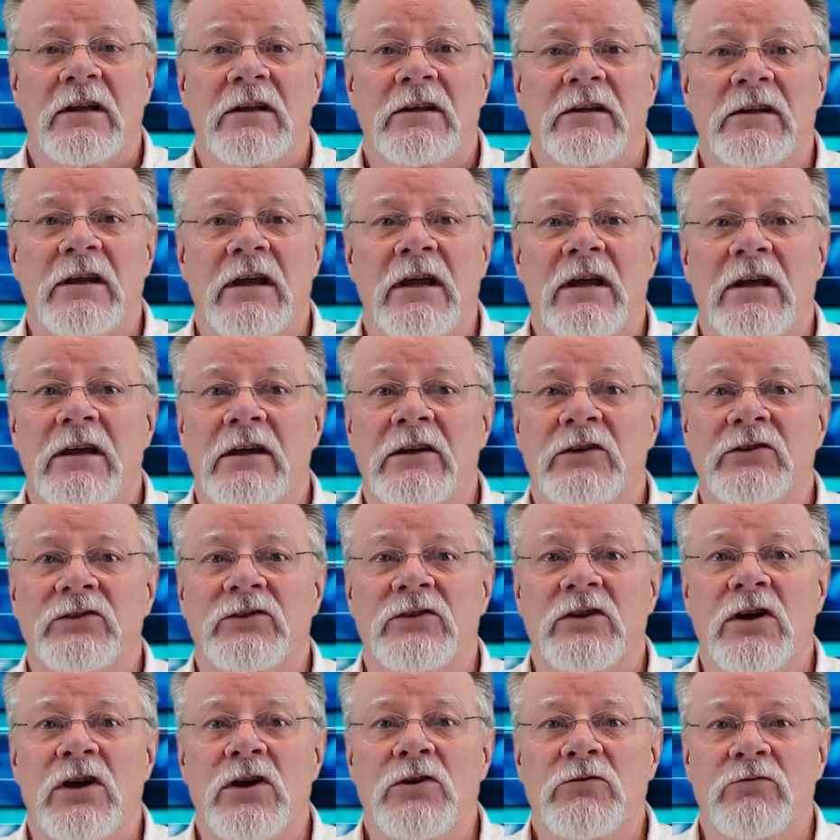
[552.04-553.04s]
There is
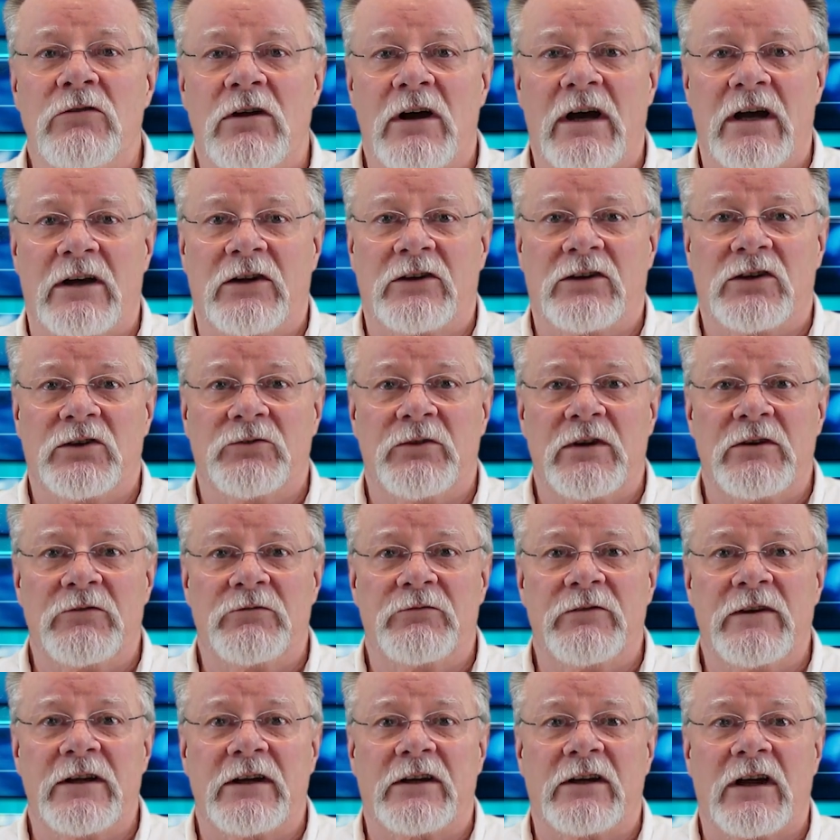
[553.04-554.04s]
no right to
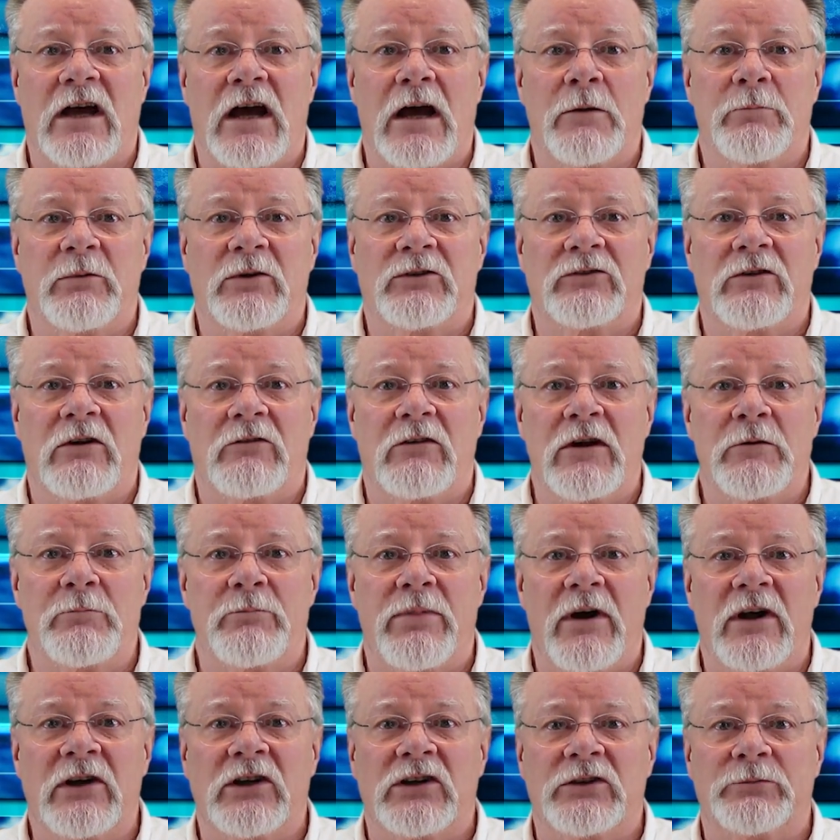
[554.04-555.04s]
inflict arbitrary
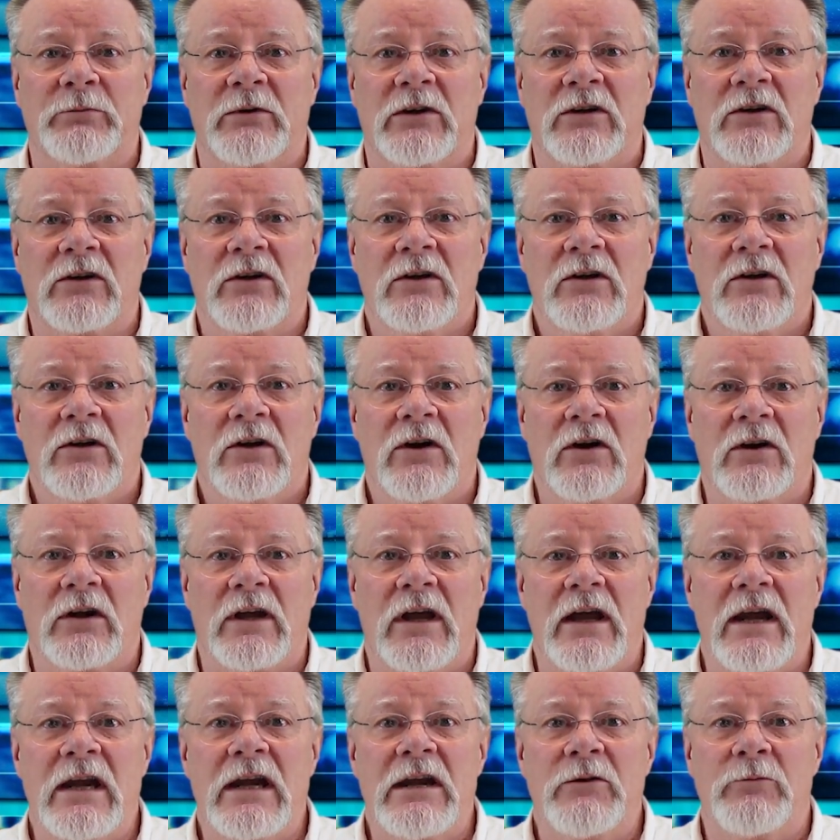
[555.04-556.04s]
punishment on
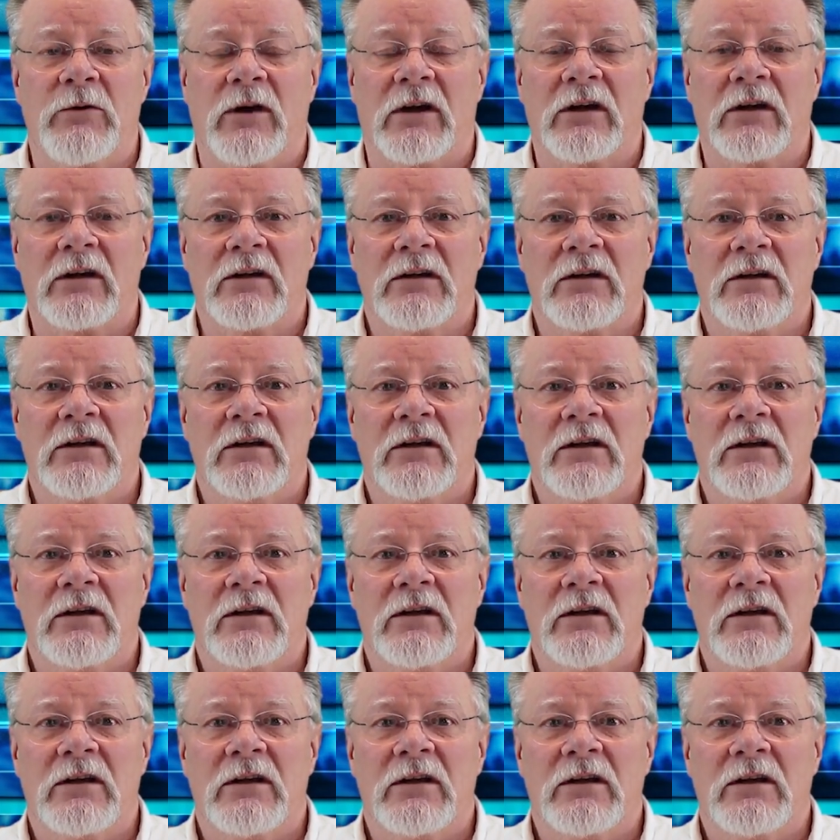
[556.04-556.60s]
anyone,